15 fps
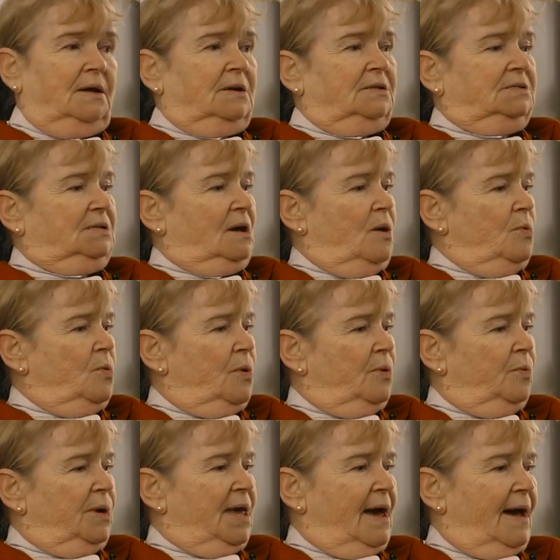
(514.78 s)
So
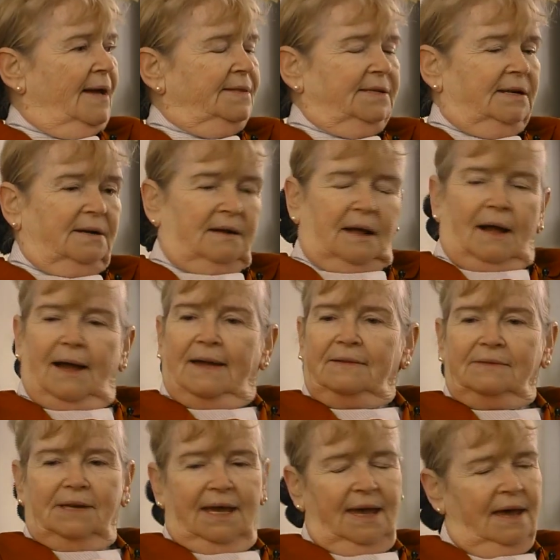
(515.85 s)
we had to, I
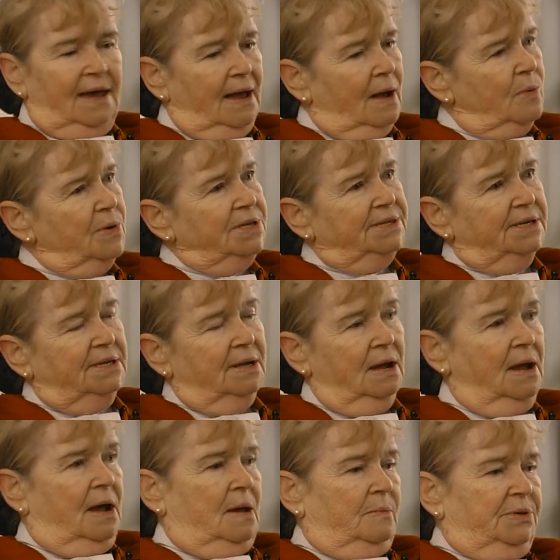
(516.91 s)
don't know how we did it,
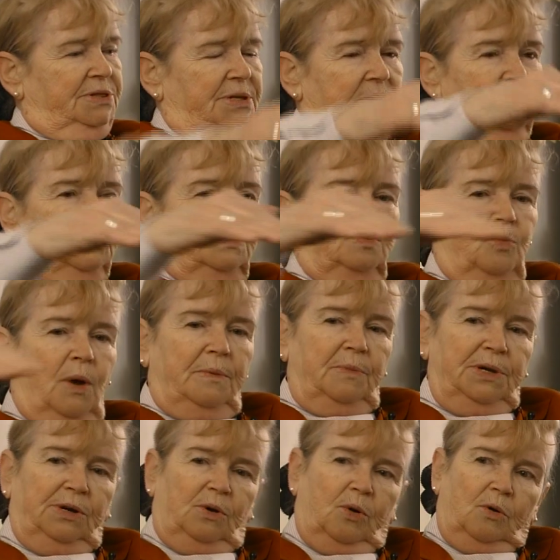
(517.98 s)
but there was what we
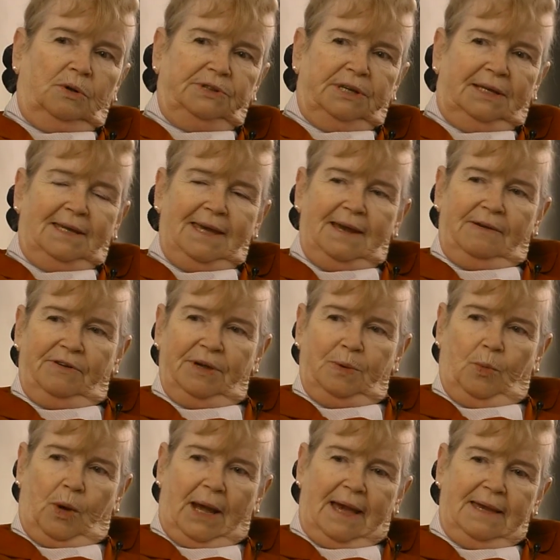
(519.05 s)
called an
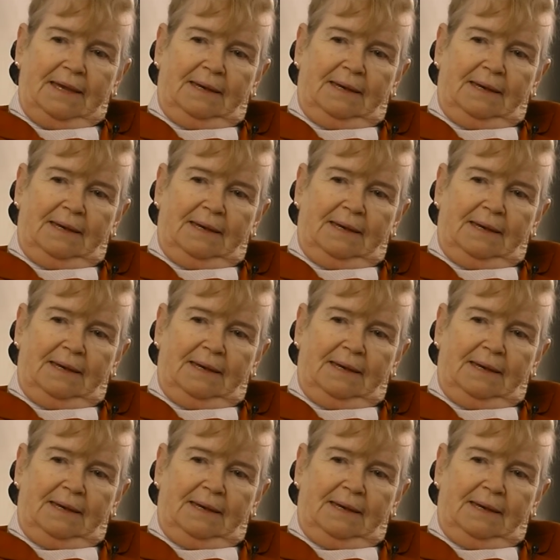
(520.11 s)
areaway.